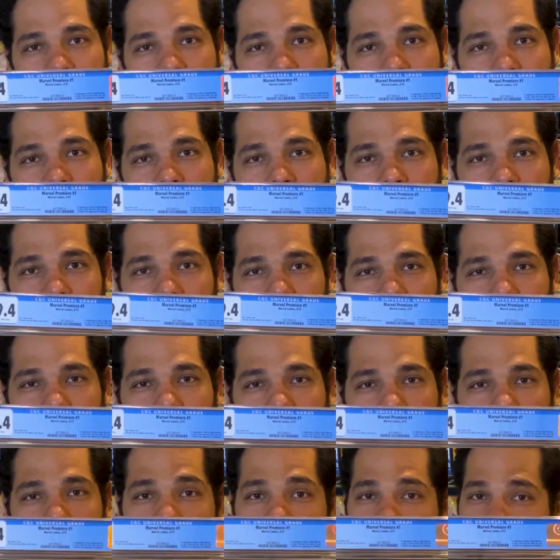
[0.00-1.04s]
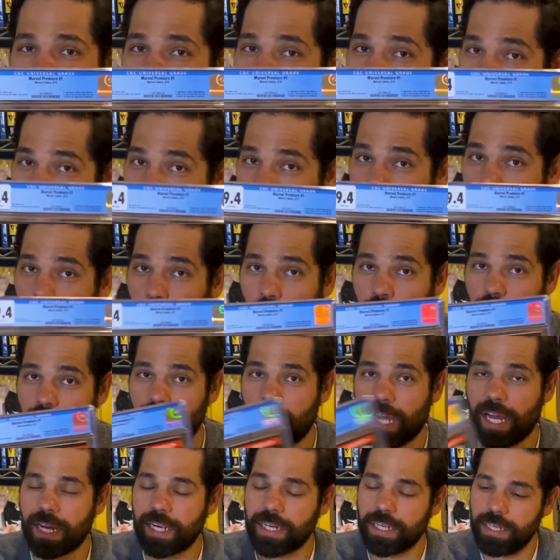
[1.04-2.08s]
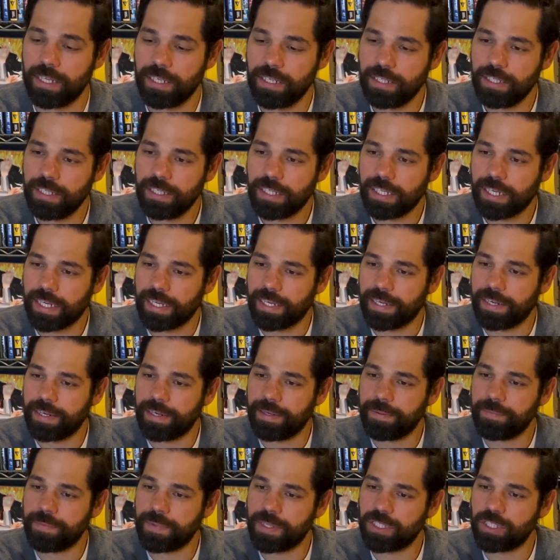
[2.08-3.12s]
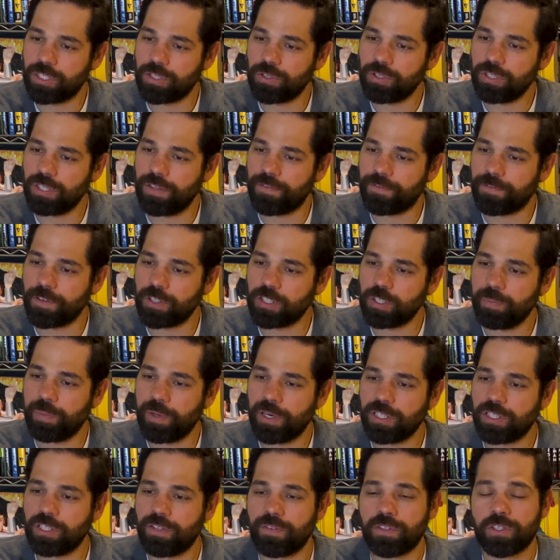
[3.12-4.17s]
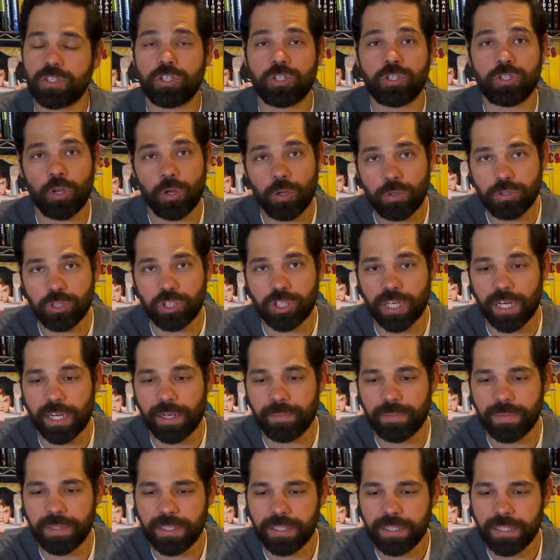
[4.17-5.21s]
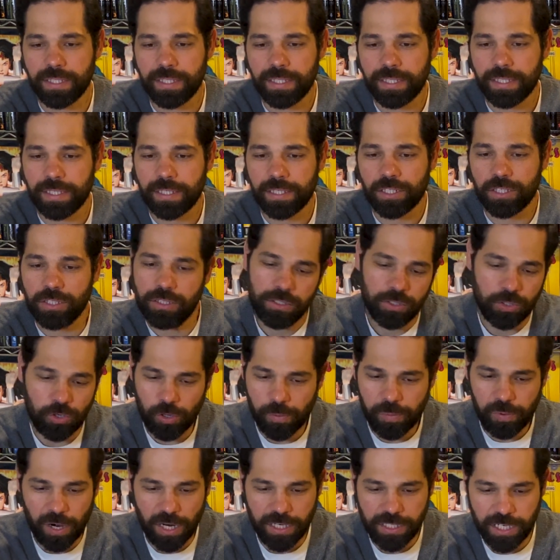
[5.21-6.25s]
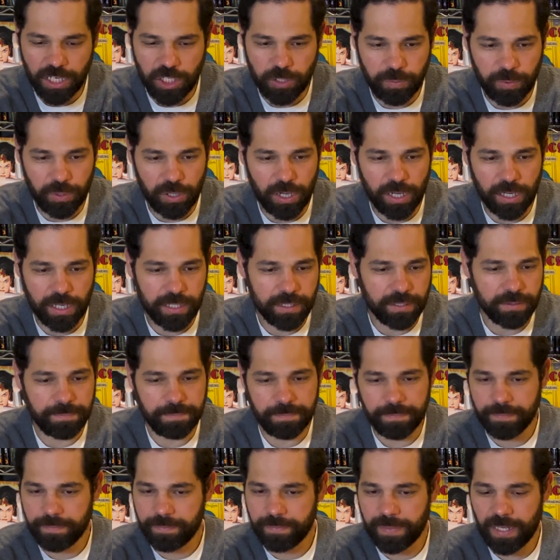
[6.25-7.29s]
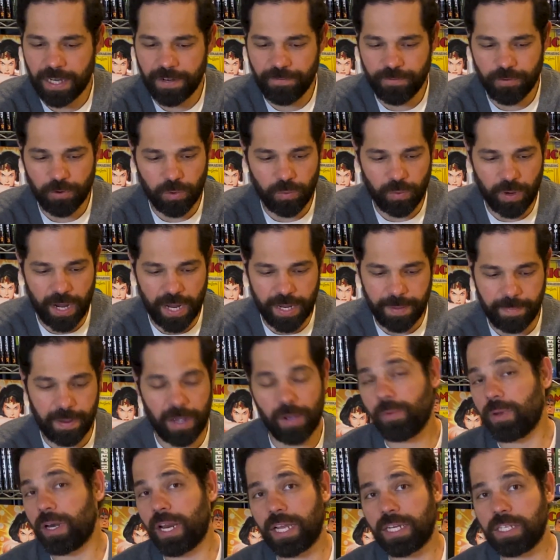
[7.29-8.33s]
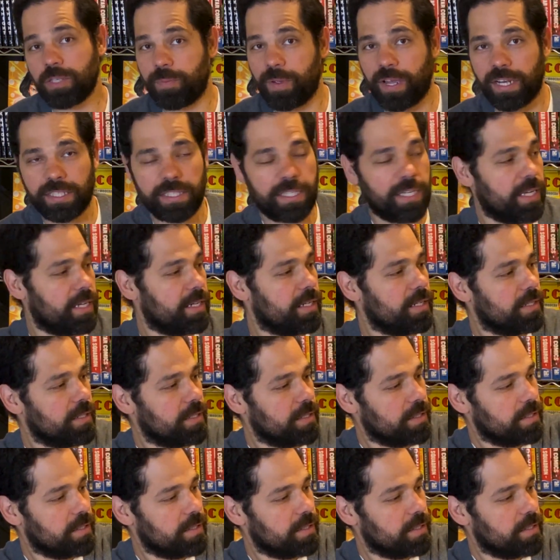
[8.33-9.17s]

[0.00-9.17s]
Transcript: This is first appearance of Adam Warlock. This is also the first appearance of the Soul Gem. Cool Bronze Age book, 9.4 white, about what I expected.